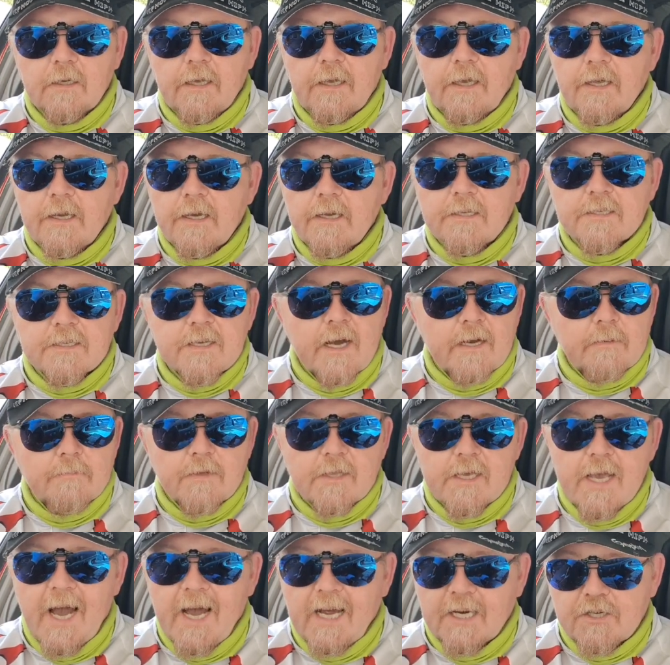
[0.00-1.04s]

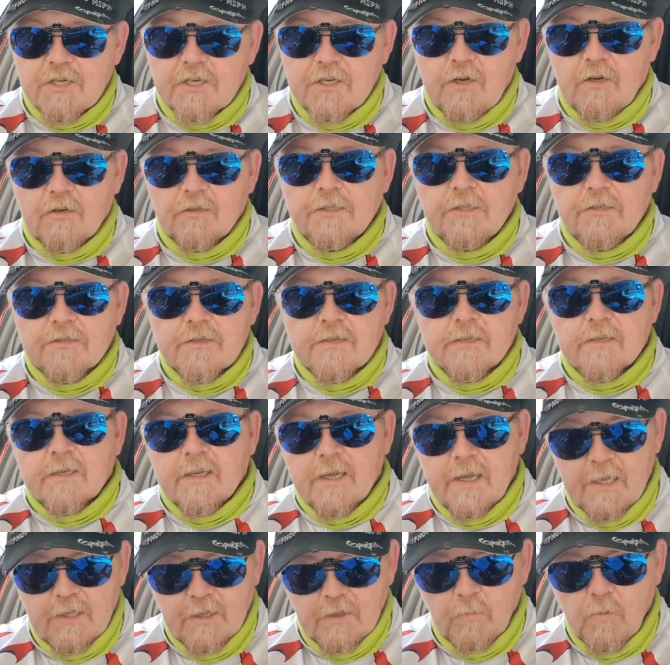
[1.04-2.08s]
The action on it
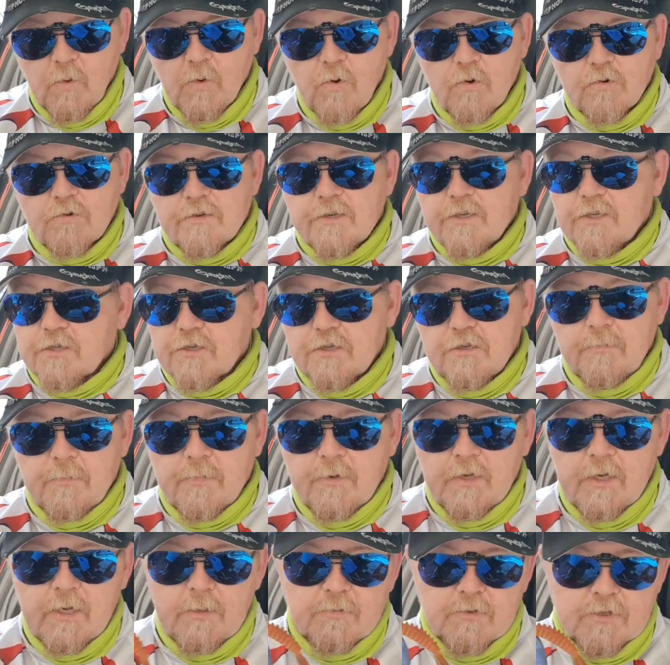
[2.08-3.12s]
in the water is
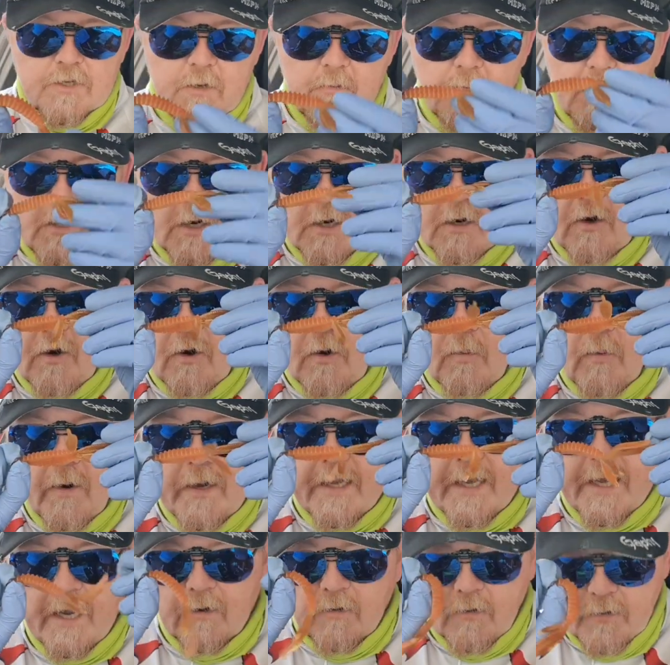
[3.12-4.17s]
superb, so I can't wait to get